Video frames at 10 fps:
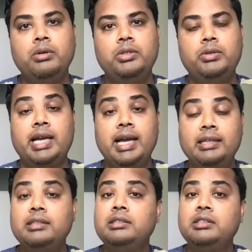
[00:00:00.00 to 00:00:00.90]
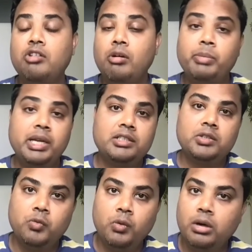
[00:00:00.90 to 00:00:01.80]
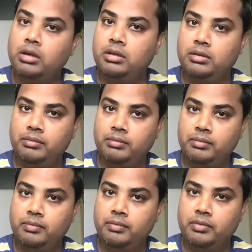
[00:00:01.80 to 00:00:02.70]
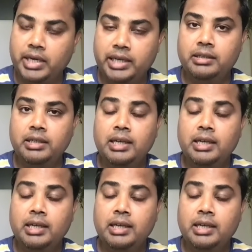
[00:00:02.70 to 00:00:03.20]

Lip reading: to handle complex work, right?